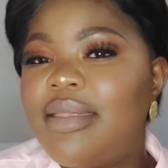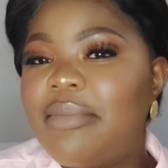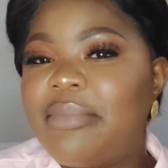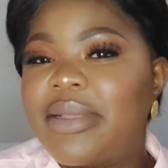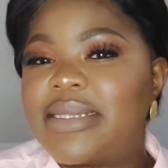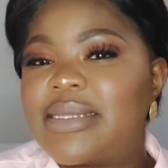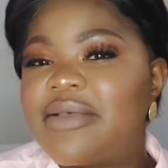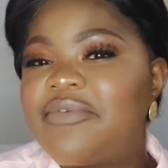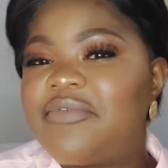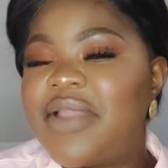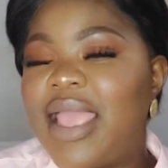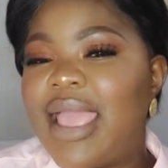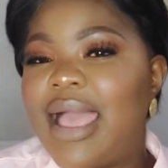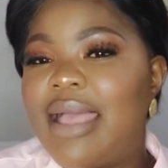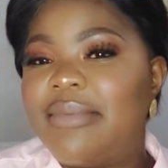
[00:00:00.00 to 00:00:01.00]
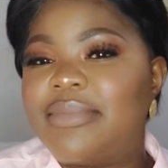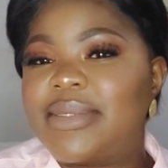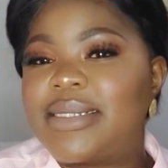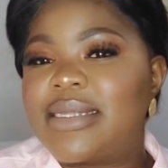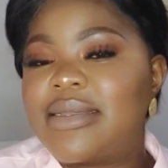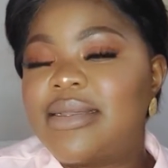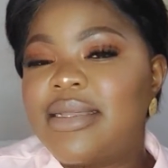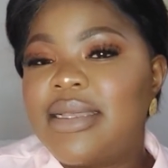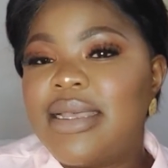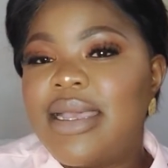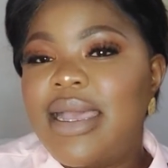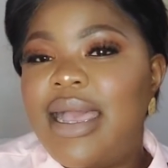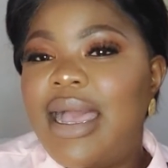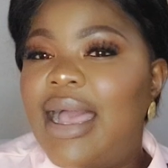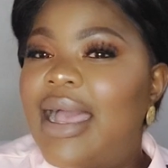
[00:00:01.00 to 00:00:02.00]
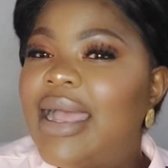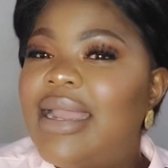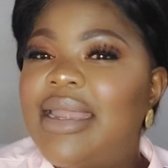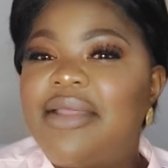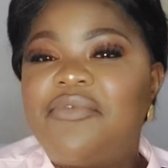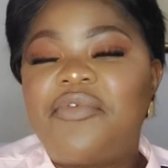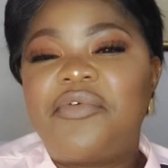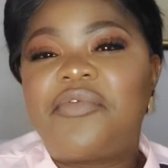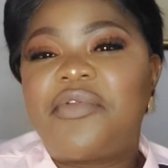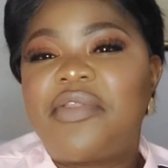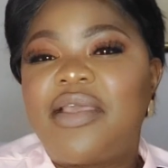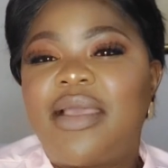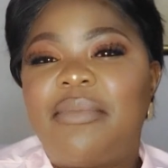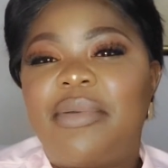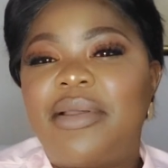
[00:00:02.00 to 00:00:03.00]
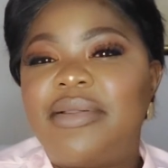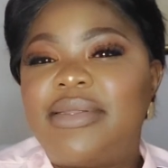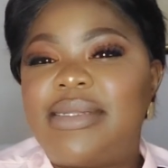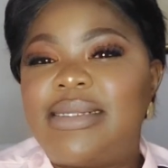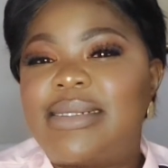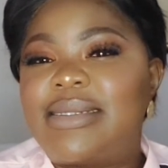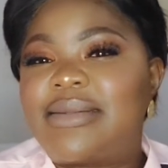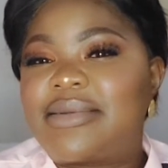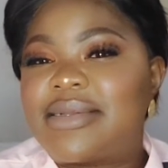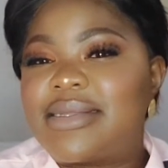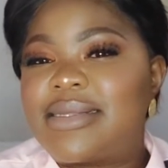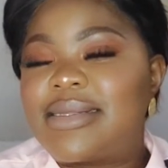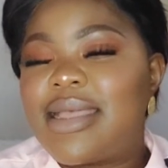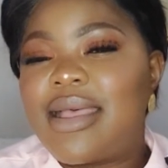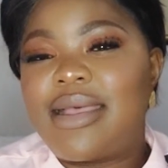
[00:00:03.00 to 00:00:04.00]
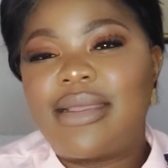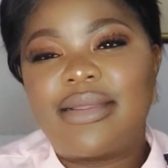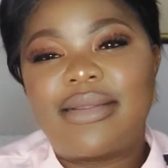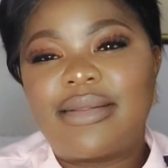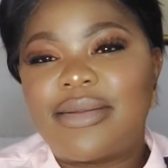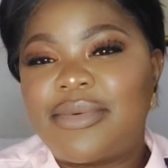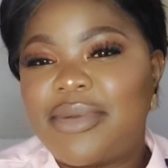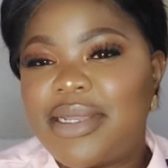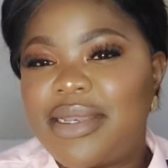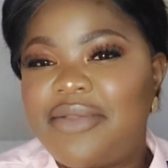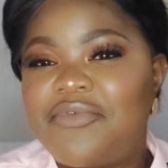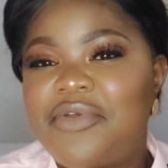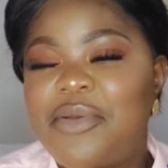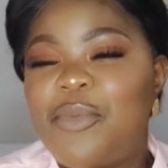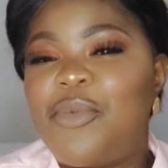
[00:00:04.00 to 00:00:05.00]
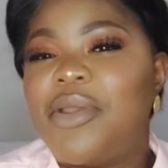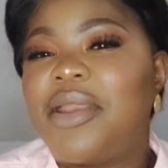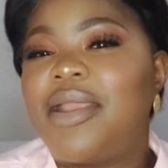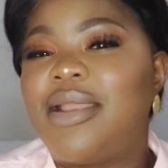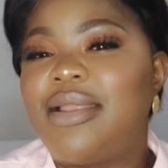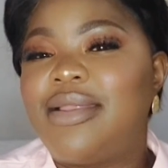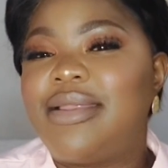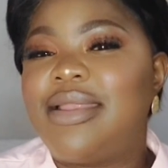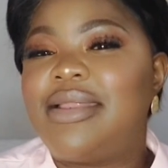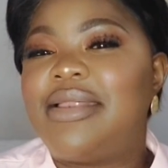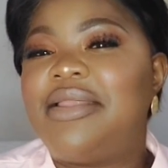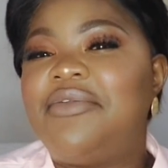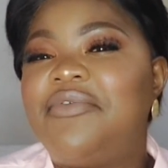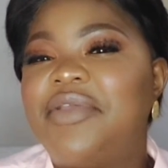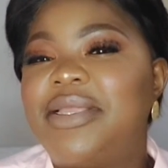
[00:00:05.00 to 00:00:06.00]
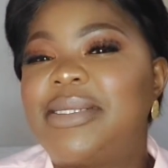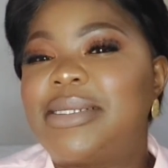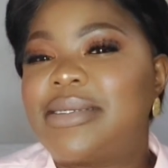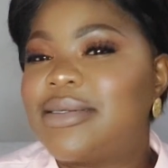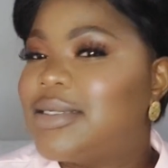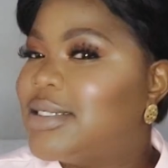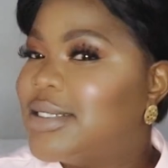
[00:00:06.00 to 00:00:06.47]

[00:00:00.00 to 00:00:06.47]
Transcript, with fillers: the butterfly arms. I love everything about this dress. Ah, whenever I'm wearing it, the cleavage.